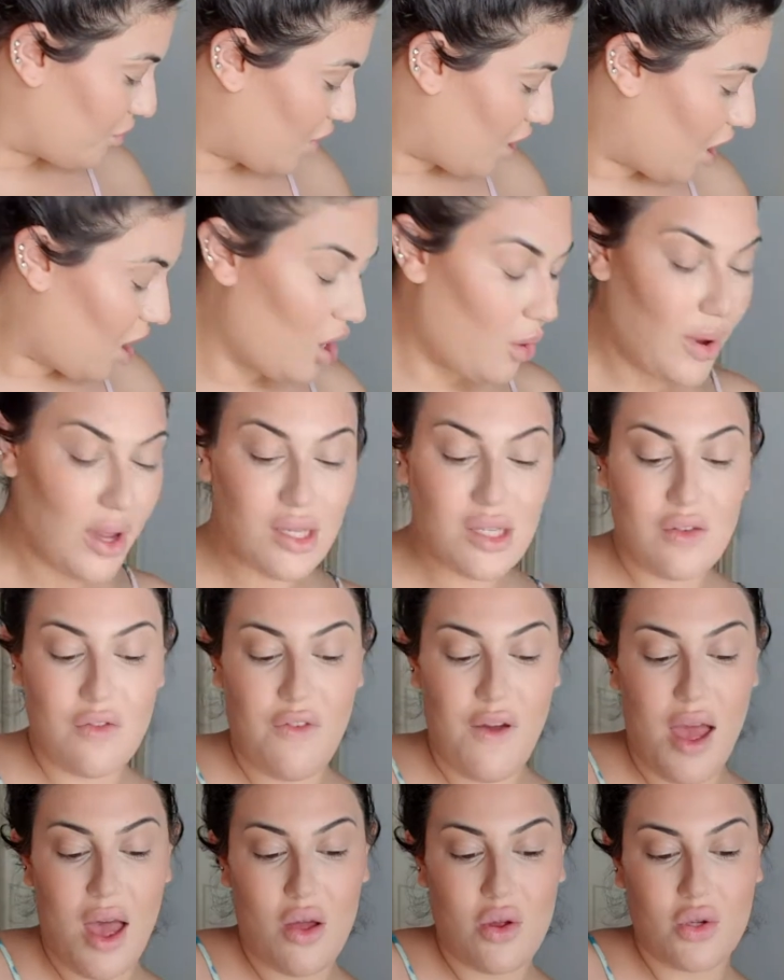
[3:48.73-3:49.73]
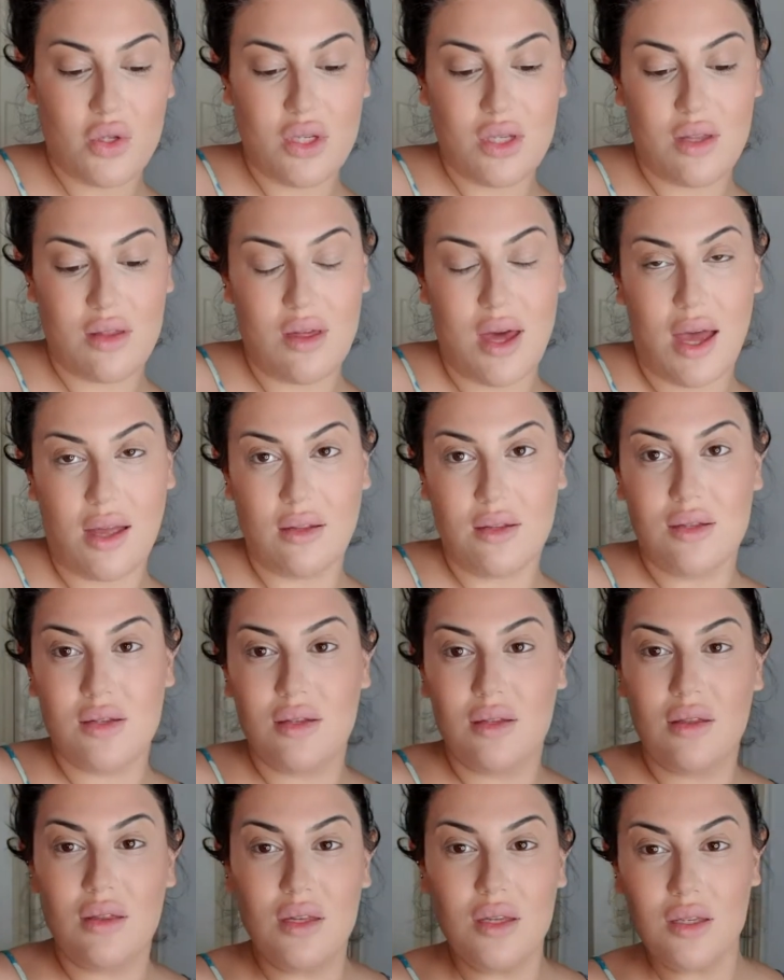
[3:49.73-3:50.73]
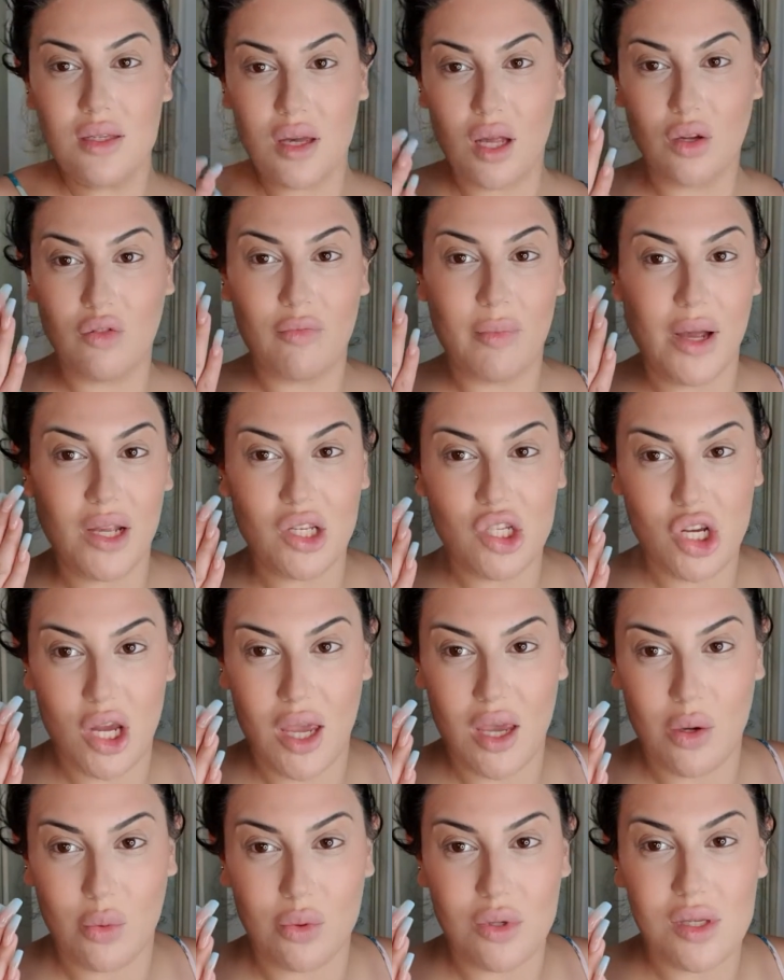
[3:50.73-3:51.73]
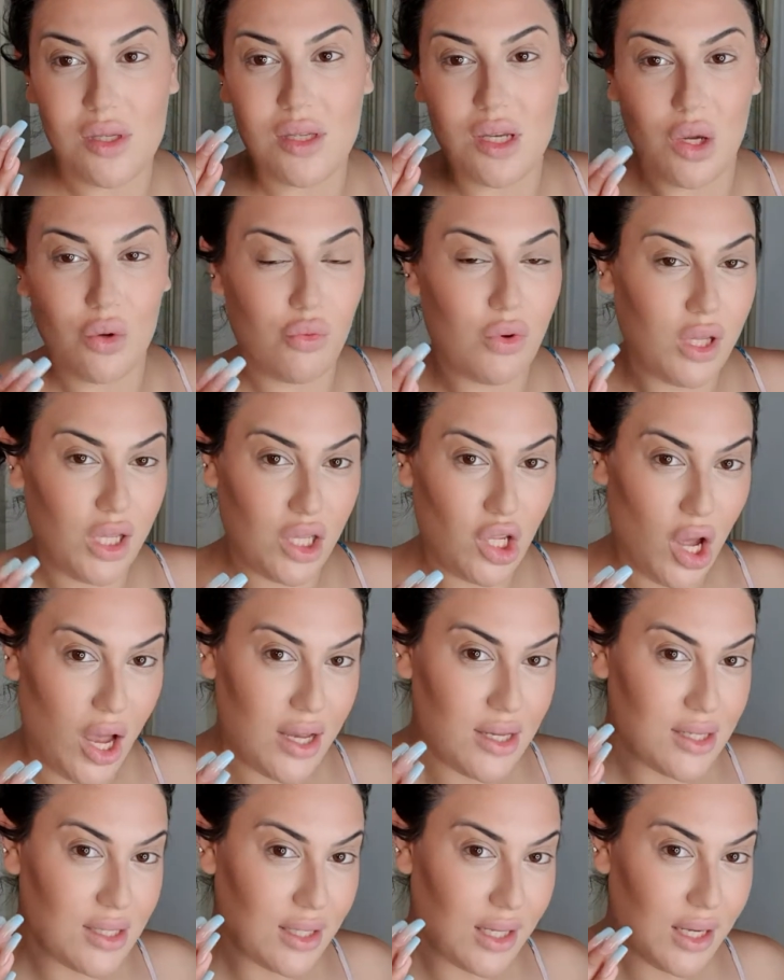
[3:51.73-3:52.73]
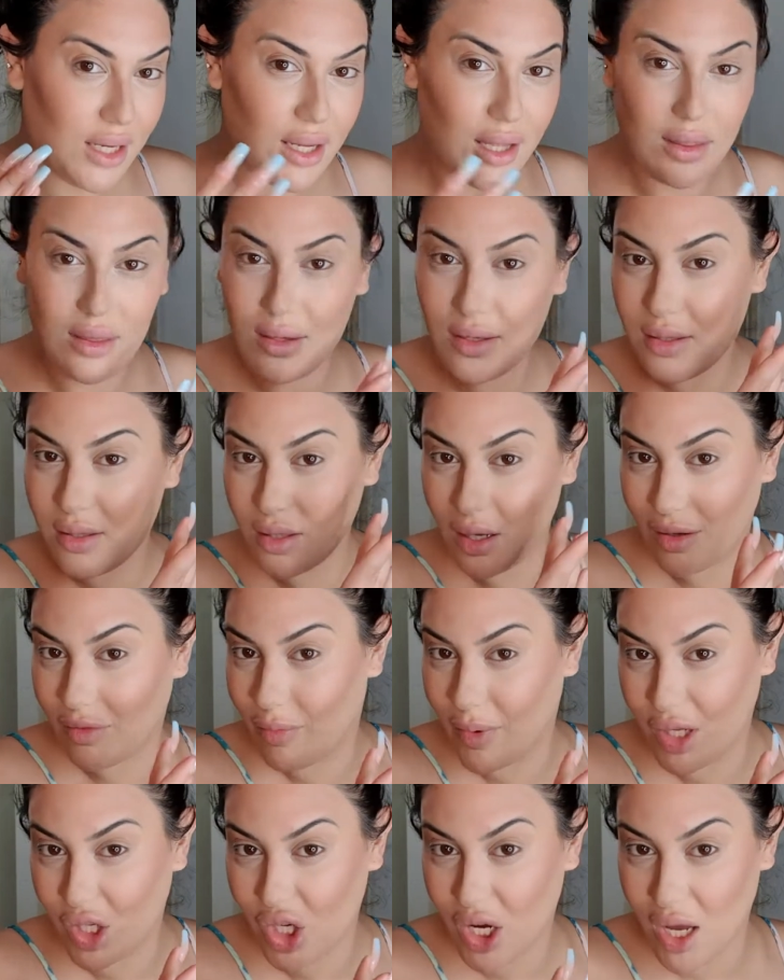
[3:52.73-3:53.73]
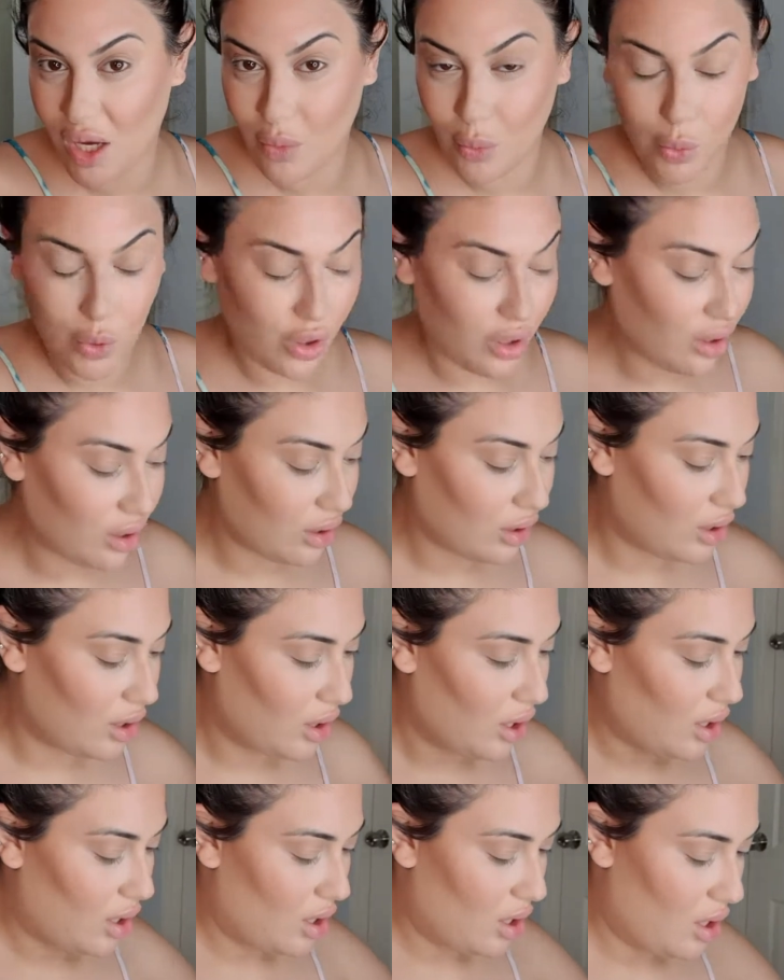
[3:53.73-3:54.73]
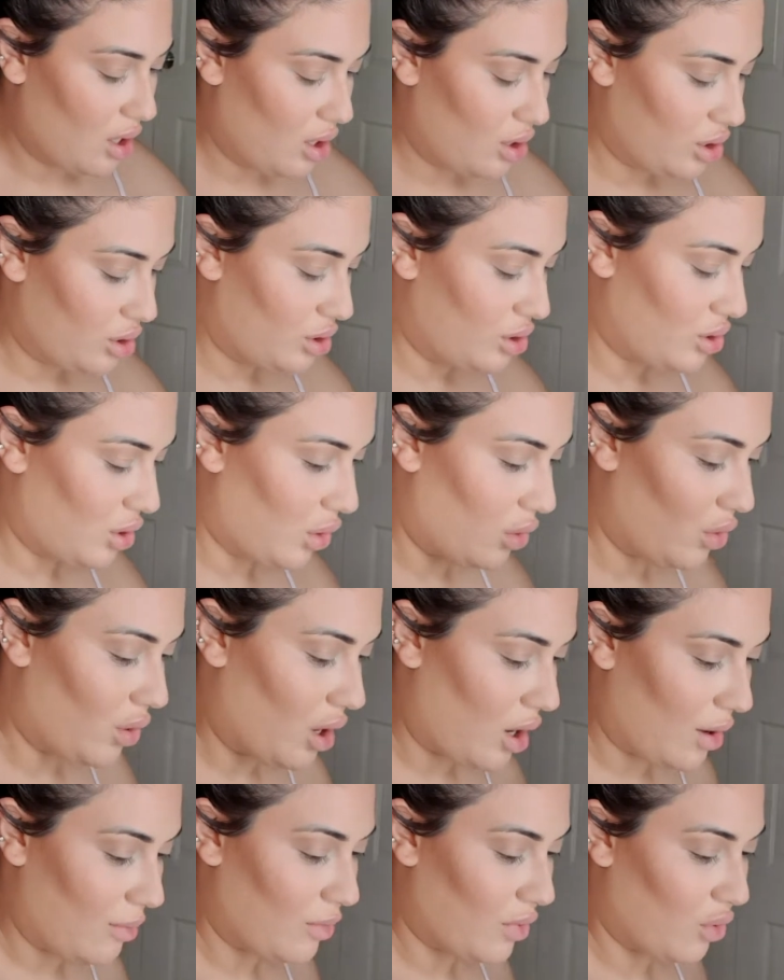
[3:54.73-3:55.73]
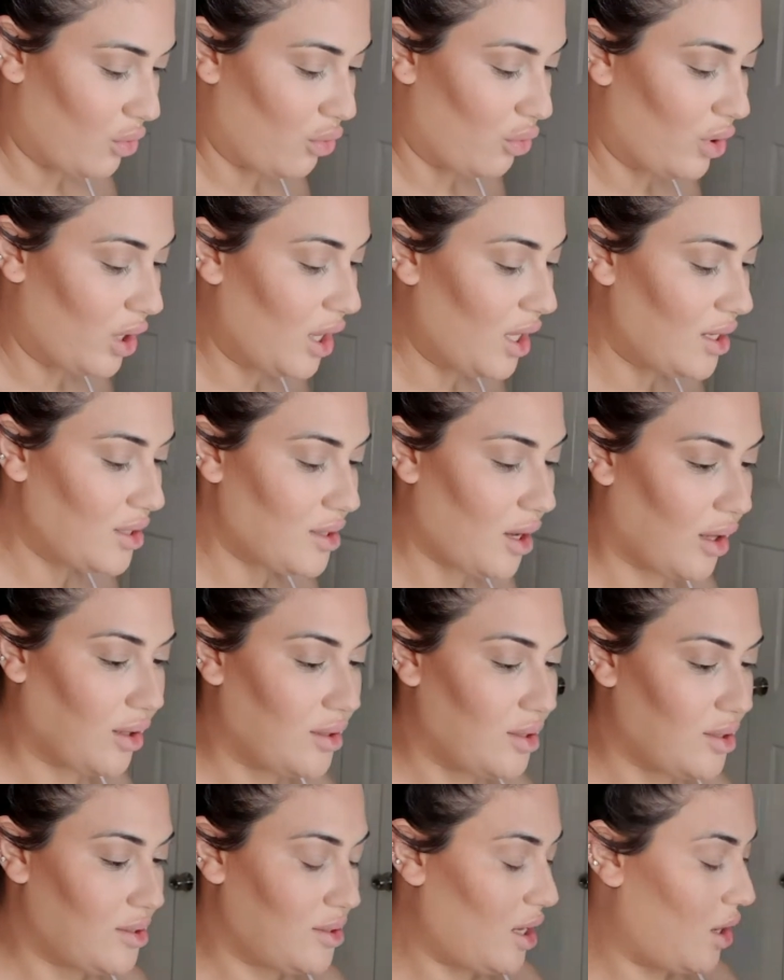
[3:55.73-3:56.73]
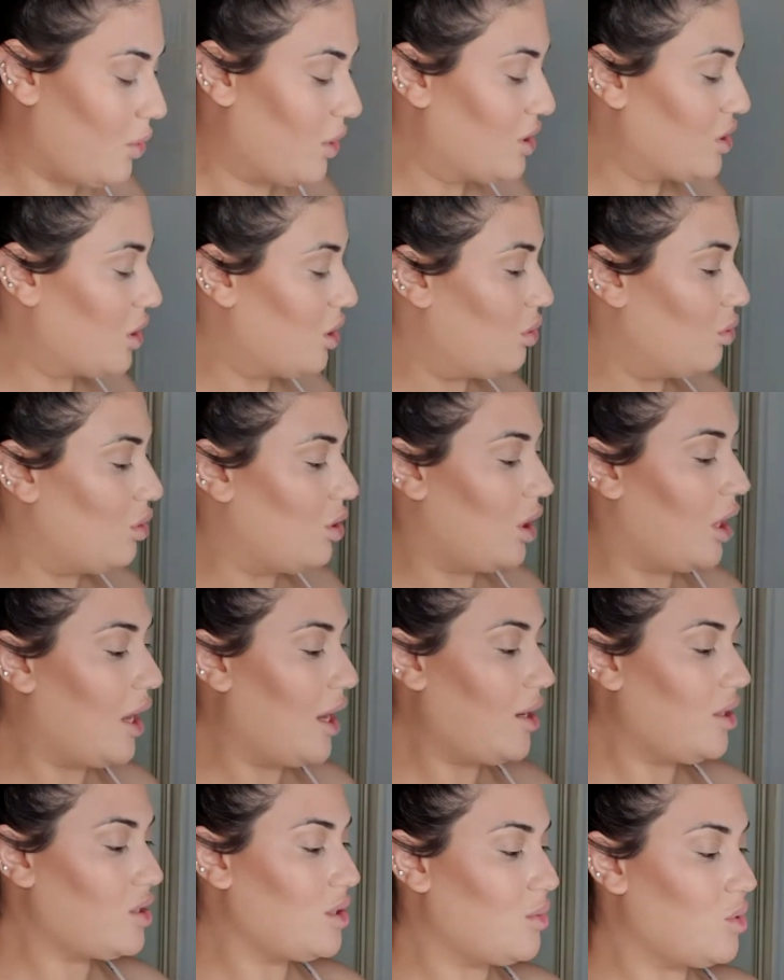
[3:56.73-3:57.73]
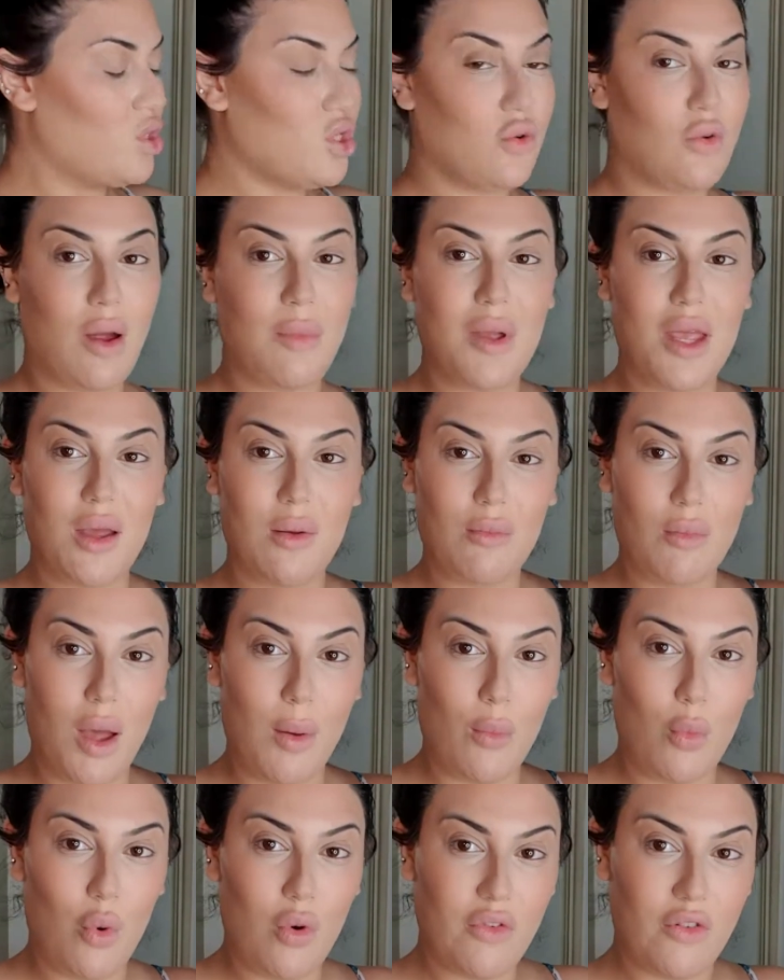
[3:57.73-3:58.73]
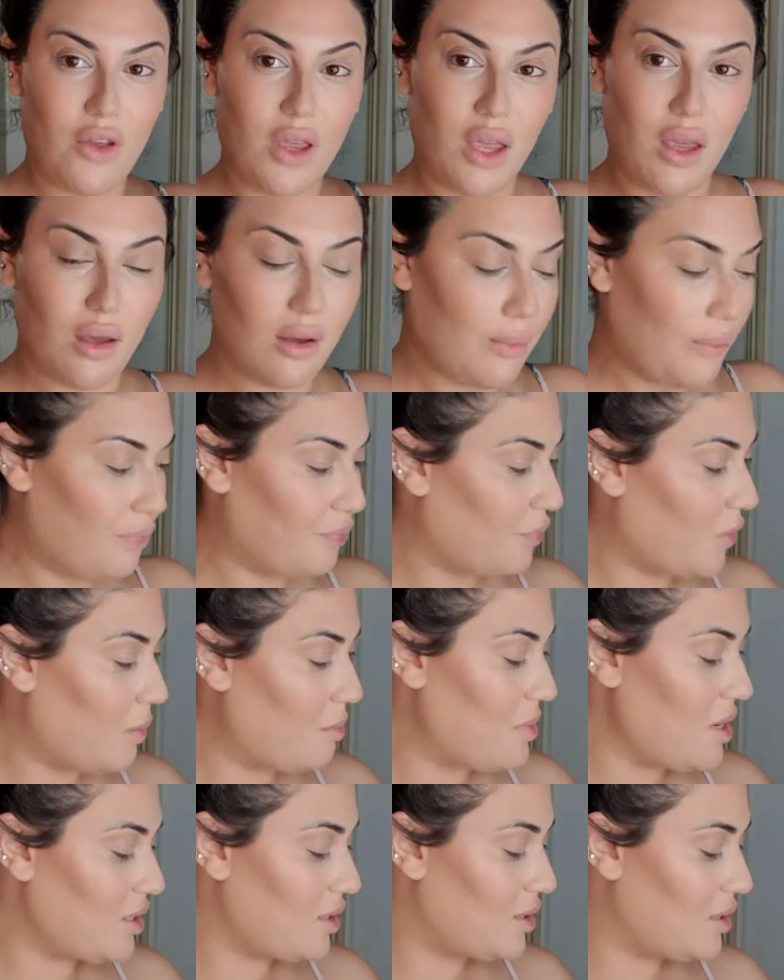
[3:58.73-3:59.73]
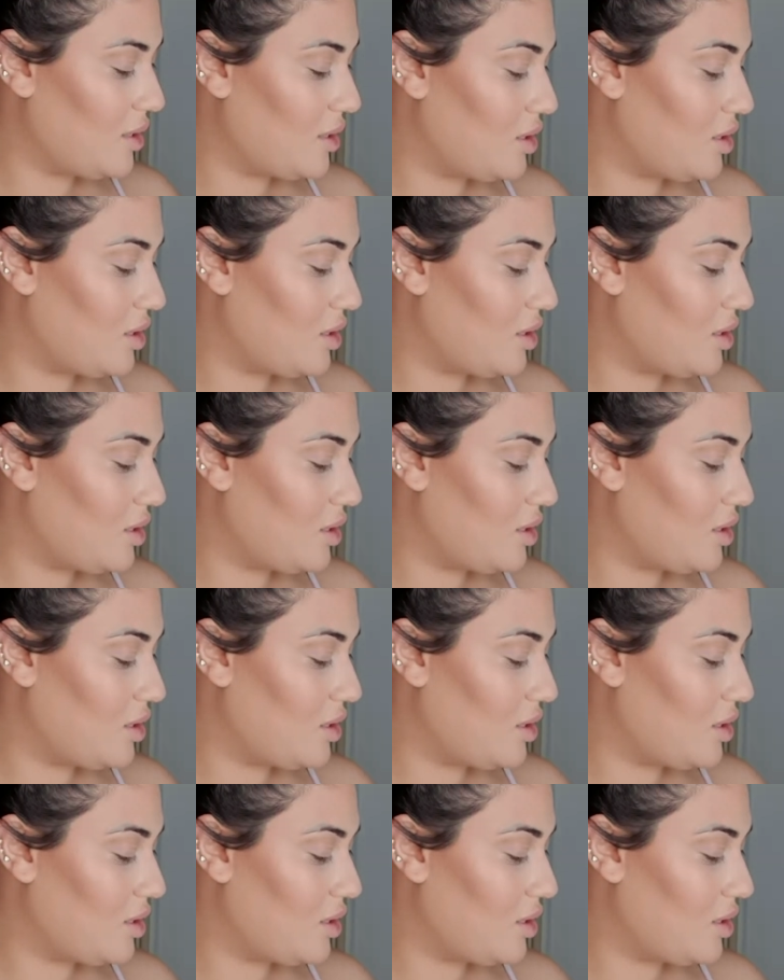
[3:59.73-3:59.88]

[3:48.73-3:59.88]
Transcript: I always found that this side of my cheek would sit really nicely and this side of my cheek wouldn't. So I'm really excited to see what it's going to look like. So I'm just grabbing my Morphe mist